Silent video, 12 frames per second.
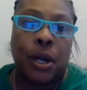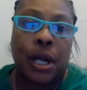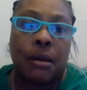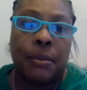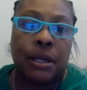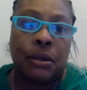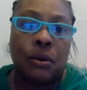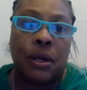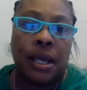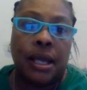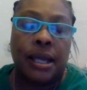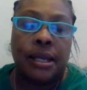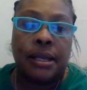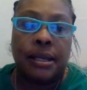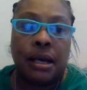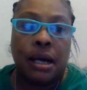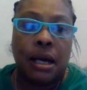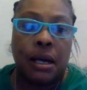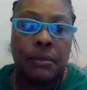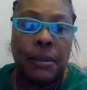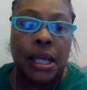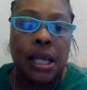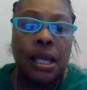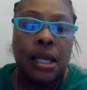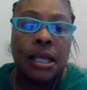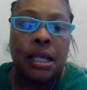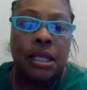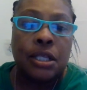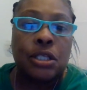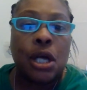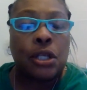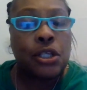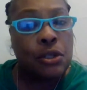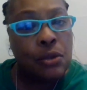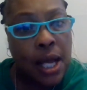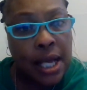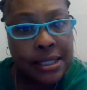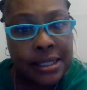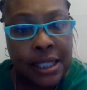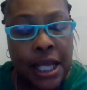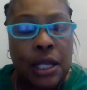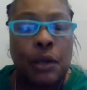I'm going to go ahead and talk to you guys later.